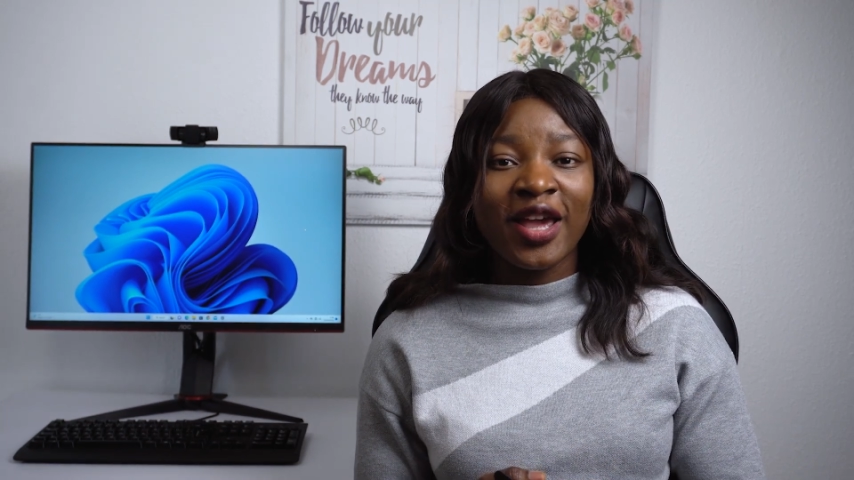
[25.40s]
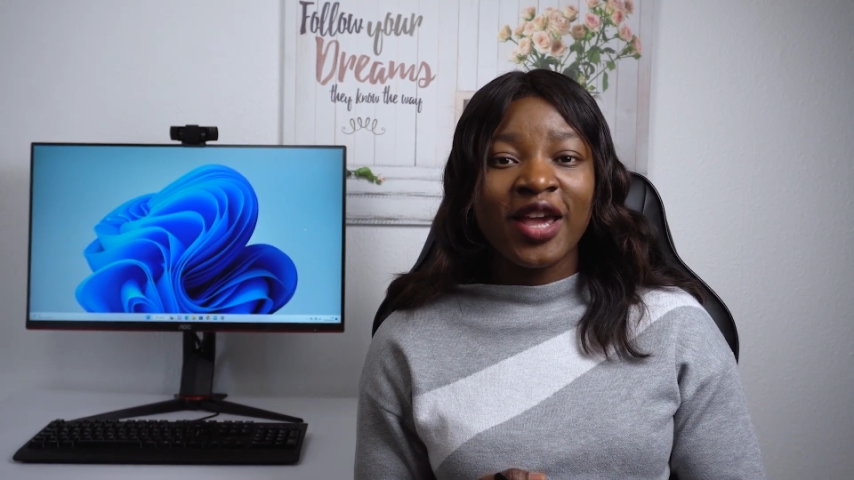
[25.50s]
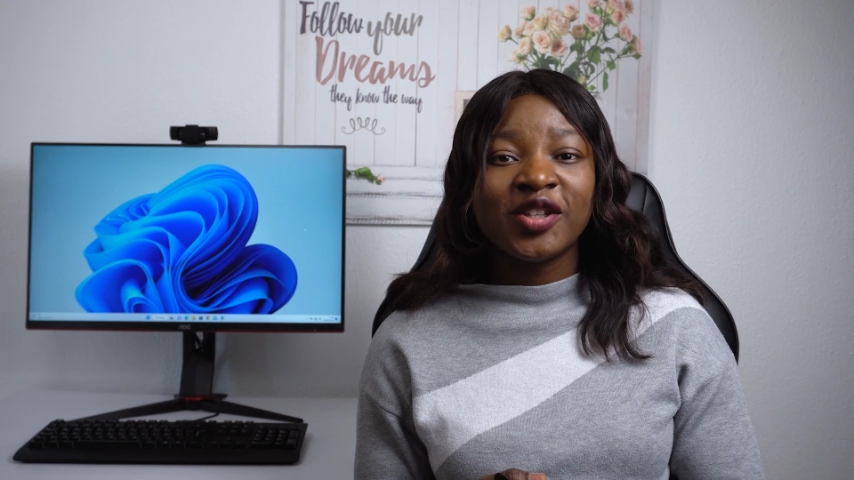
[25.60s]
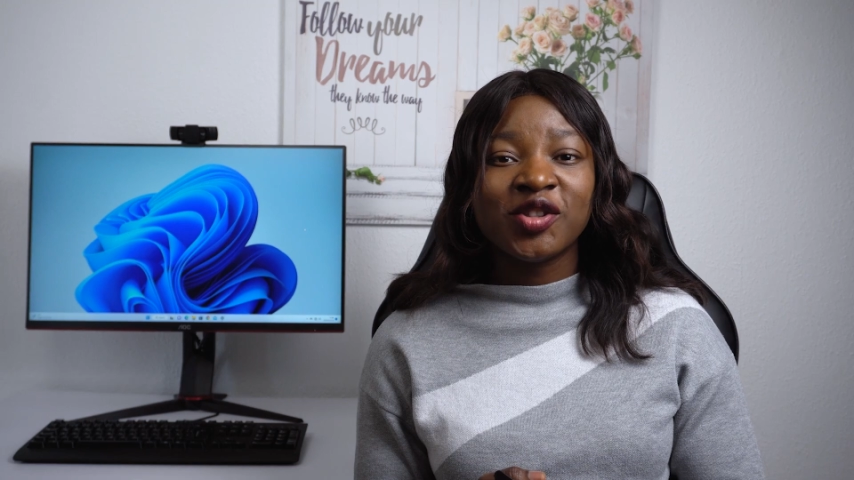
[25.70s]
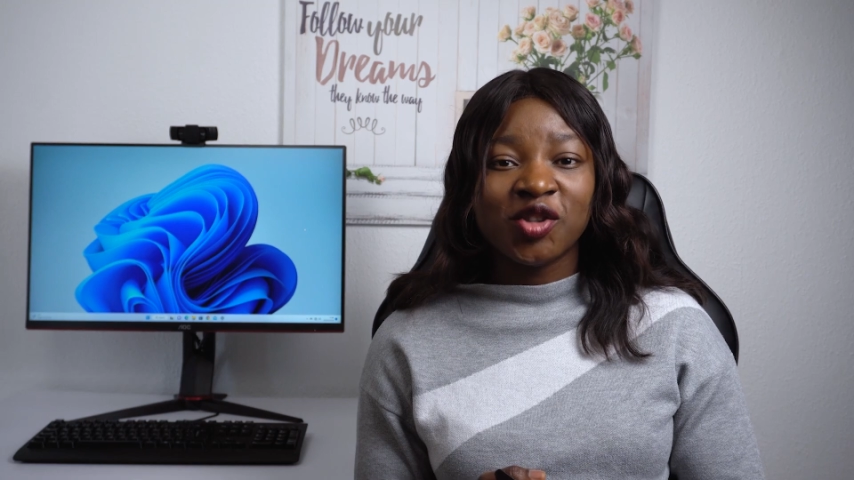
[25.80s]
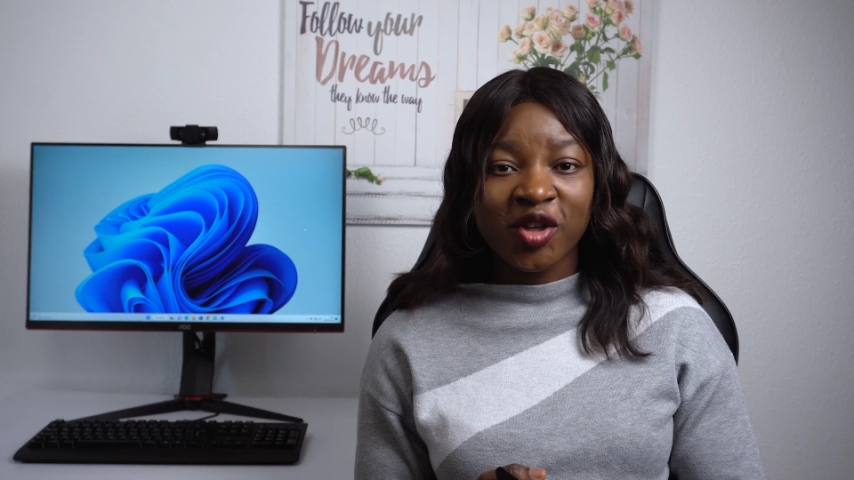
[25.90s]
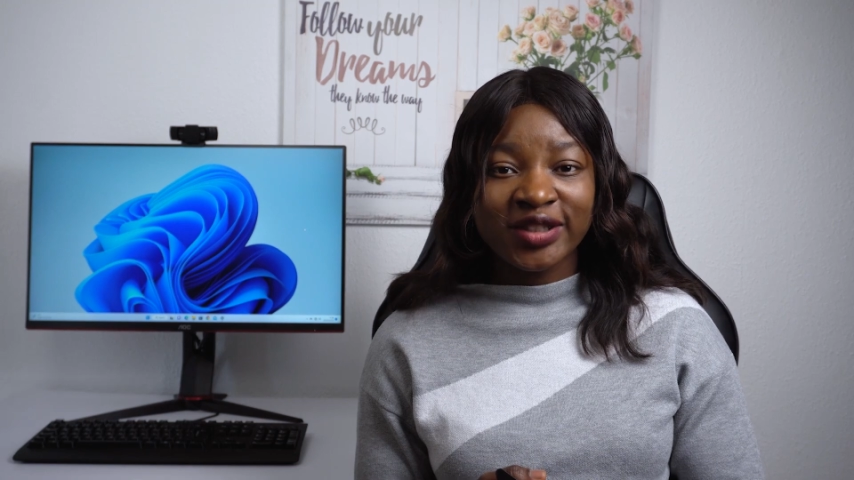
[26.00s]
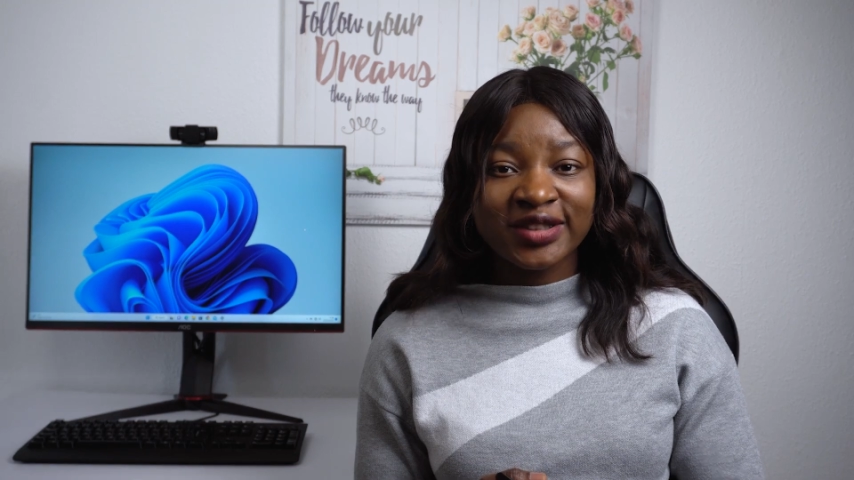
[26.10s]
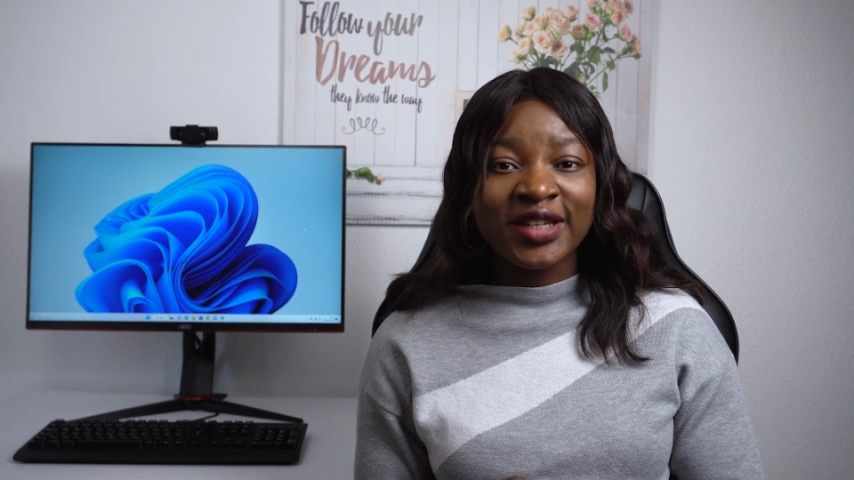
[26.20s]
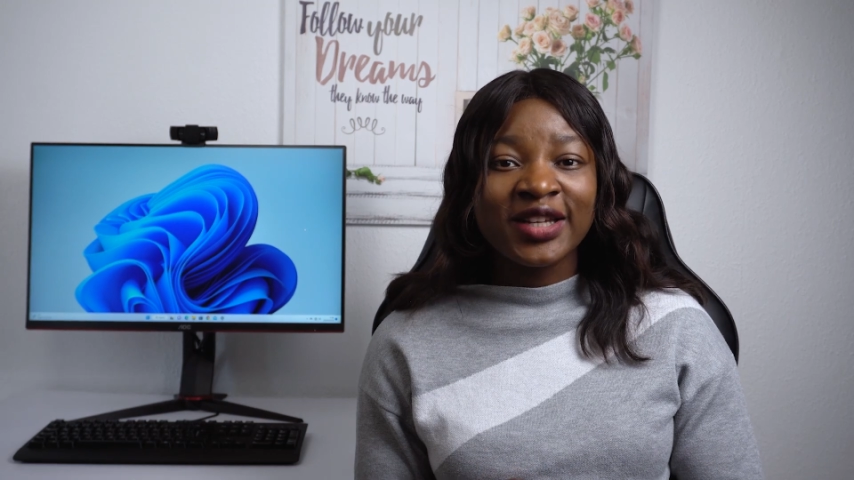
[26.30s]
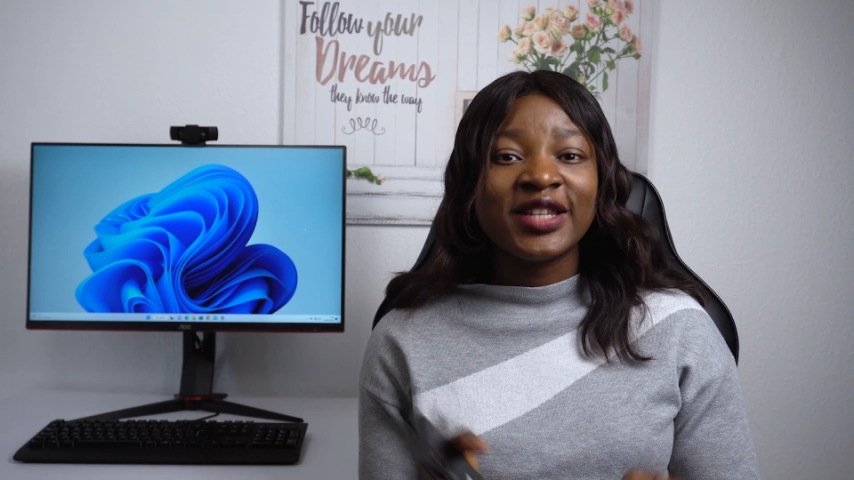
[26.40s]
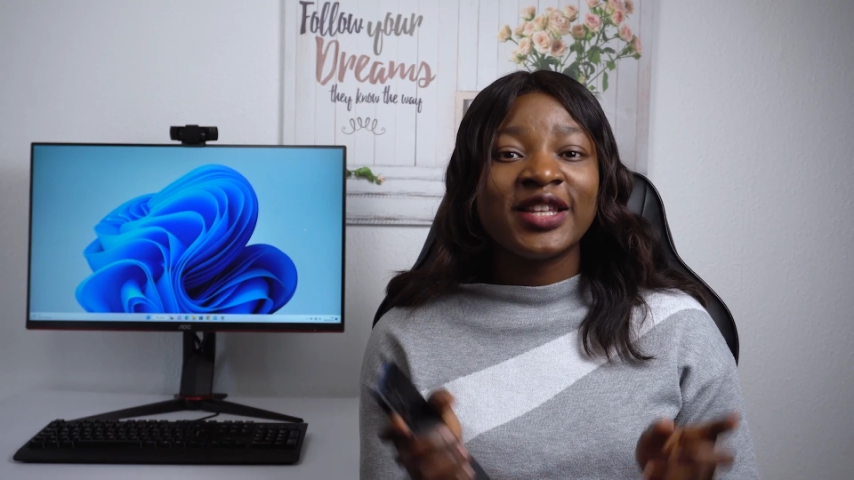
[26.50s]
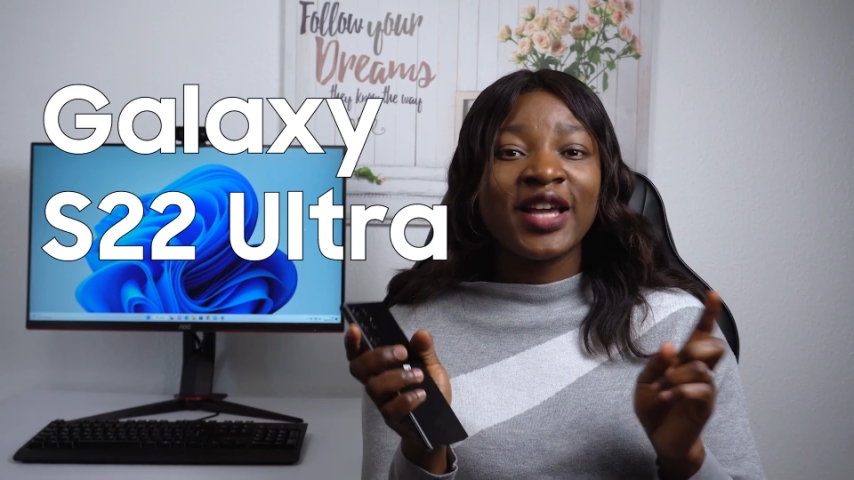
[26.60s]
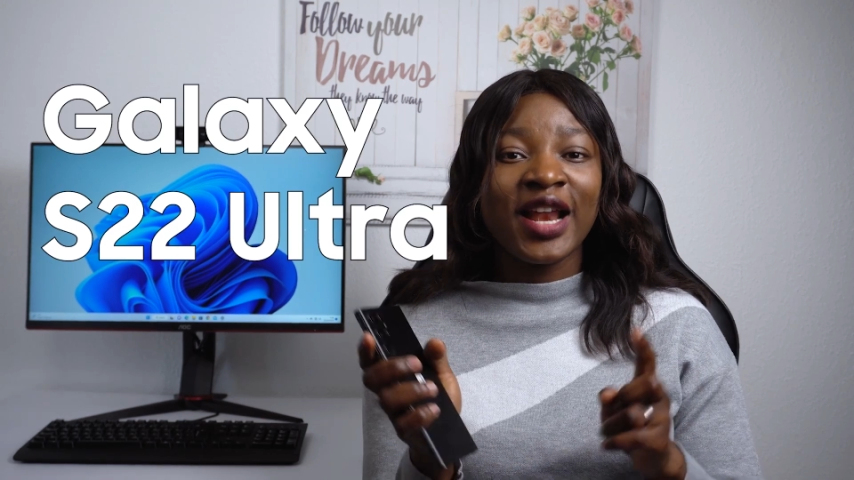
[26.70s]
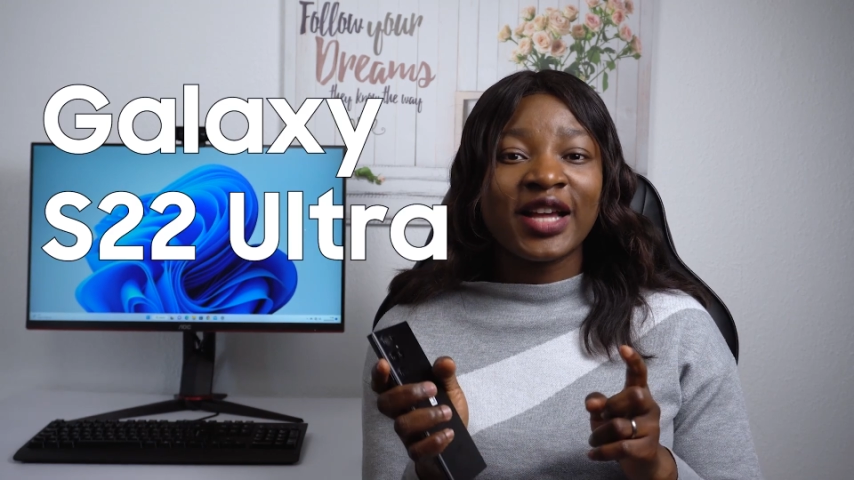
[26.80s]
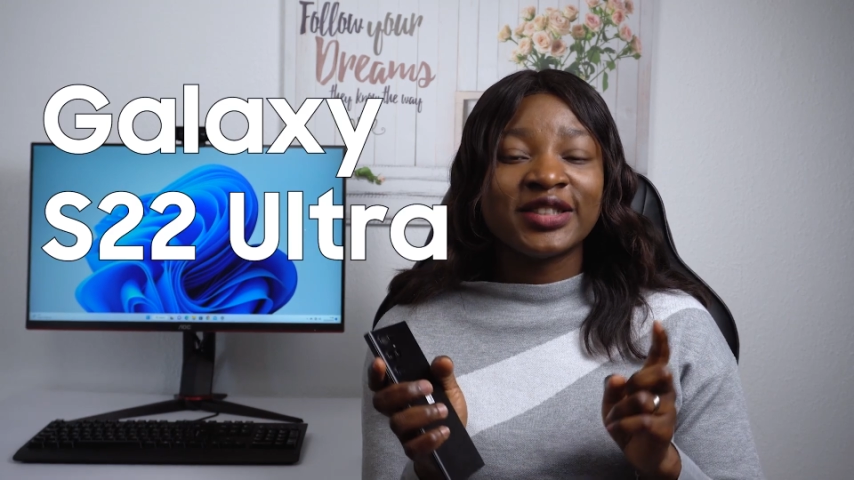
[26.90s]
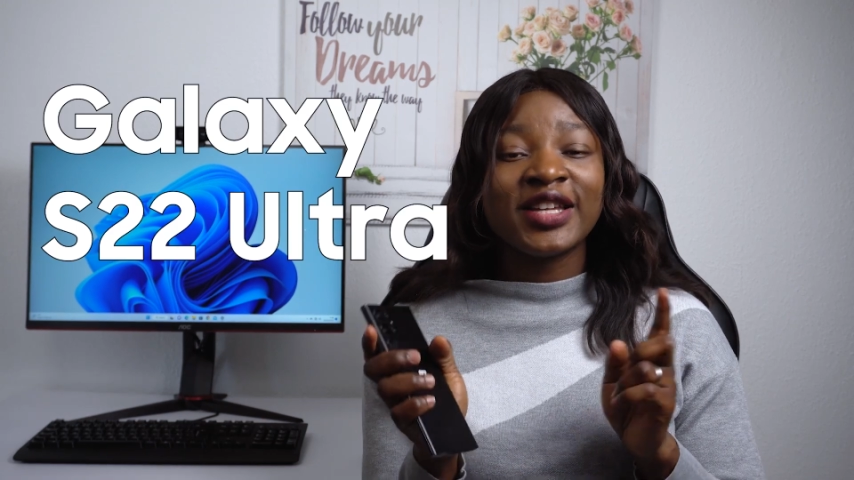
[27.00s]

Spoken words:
is just the Galaxy